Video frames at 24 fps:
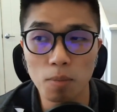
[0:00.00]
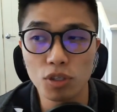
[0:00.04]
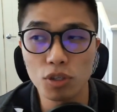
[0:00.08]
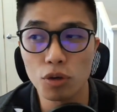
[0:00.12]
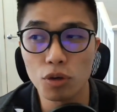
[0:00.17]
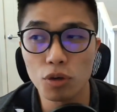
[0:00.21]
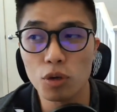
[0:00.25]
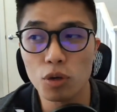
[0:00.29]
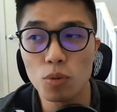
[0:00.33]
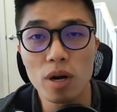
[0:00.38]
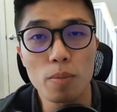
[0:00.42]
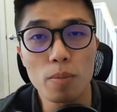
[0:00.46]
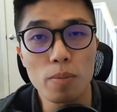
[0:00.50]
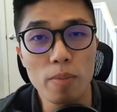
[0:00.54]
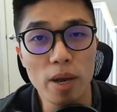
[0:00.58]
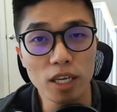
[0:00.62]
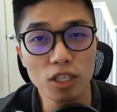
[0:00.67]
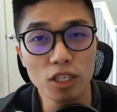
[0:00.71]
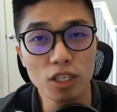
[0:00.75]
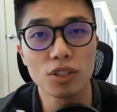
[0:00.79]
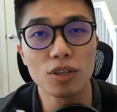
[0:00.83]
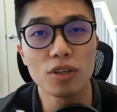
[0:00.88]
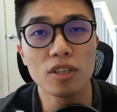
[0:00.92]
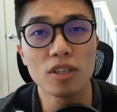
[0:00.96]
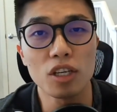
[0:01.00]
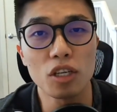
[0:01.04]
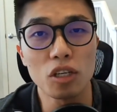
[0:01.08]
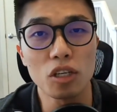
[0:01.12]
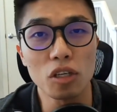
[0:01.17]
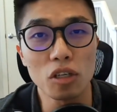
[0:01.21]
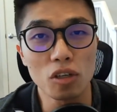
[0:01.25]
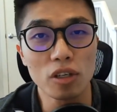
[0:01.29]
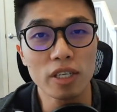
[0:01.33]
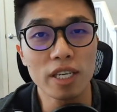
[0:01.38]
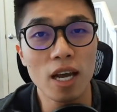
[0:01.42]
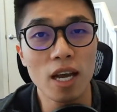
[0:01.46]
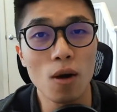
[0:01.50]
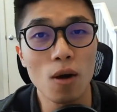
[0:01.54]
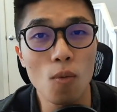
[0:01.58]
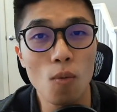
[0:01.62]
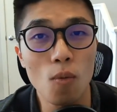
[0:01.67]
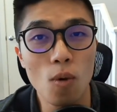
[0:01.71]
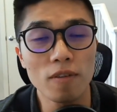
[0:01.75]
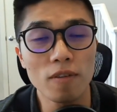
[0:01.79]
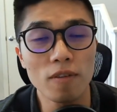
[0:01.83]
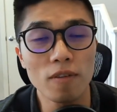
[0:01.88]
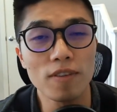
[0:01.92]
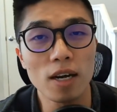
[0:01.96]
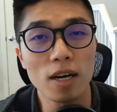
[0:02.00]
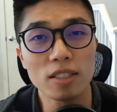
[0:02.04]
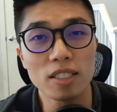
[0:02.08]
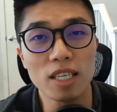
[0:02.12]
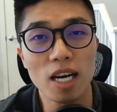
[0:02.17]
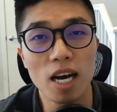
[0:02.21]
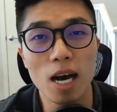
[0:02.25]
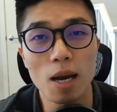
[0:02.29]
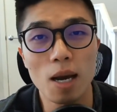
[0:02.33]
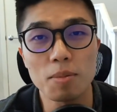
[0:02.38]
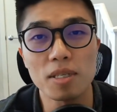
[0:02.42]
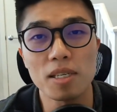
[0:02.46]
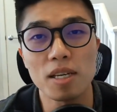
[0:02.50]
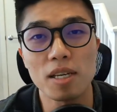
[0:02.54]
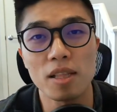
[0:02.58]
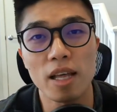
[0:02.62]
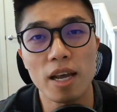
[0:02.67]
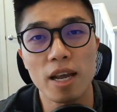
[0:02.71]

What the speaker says: So you want to make sure that you look at what file types